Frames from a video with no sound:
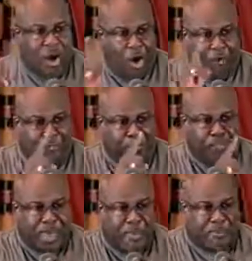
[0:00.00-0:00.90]
over
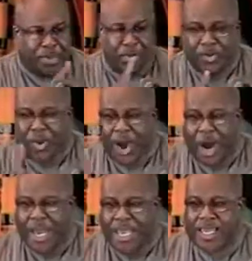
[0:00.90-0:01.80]
people who
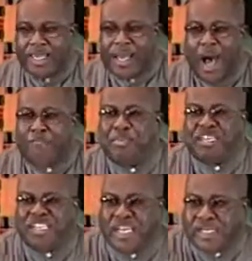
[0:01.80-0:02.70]
are
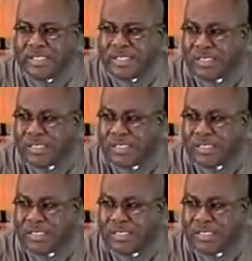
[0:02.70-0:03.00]
incompetent.